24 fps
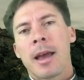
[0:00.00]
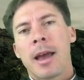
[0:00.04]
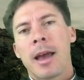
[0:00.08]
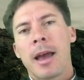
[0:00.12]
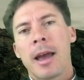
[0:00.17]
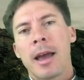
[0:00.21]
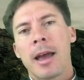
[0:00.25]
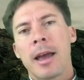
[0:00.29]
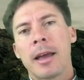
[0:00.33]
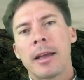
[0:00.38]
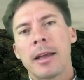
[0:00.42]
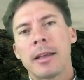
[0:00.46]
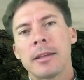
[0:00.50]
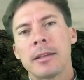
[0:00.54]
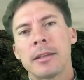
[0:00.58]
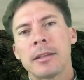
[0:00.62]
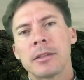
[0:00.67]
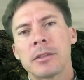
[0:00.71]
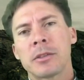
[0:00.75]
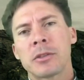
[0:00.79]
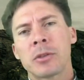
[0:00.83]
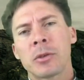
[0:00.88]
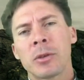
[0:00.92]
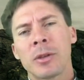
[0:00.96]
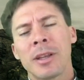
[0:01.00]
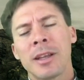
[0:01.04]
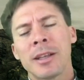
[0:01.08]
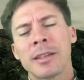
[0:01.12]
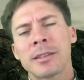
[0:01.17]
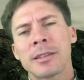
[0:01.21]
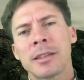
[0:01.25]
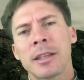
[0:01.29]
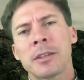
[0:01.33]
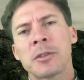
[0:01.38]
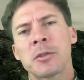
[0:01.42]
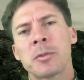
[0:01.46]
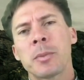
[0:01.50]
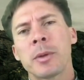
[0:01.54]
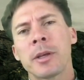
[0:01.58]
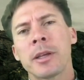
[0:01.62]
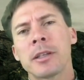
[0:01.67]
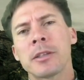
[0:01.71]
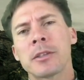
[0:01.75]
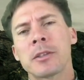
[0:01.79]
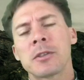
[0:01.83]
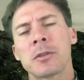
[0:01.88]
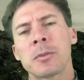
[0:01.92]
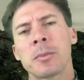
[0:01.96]
And so let's let's be
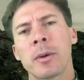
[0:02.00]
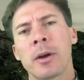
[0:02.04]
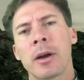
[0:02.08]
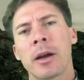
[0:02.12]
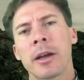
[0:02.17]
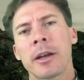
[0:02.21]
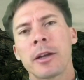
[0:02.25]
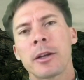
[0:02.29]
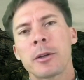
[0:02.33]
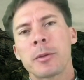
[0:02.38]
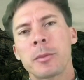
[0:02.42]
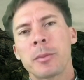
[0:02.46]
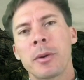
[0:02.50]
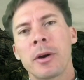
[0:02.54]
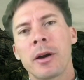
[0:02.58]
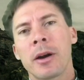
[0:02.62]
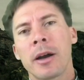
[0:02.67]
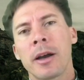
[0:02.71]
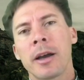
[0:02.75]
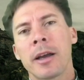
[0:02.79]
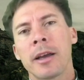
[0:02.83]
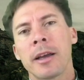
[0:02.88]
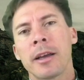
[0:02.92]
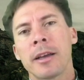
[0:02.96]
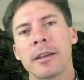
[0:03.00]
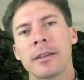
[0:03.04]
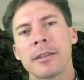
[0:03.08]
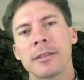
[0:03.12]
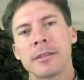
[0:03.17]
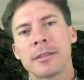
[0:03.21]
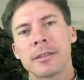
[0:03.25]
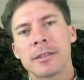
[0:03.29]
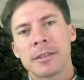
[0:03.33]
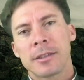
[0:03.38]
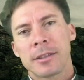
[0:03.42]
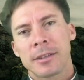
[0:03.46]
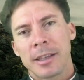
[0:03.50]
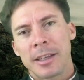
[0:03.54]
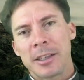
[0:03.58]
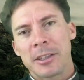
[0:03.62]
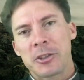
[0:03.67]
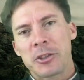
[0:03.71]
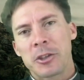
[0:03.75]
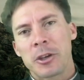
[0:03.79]
inspired by St.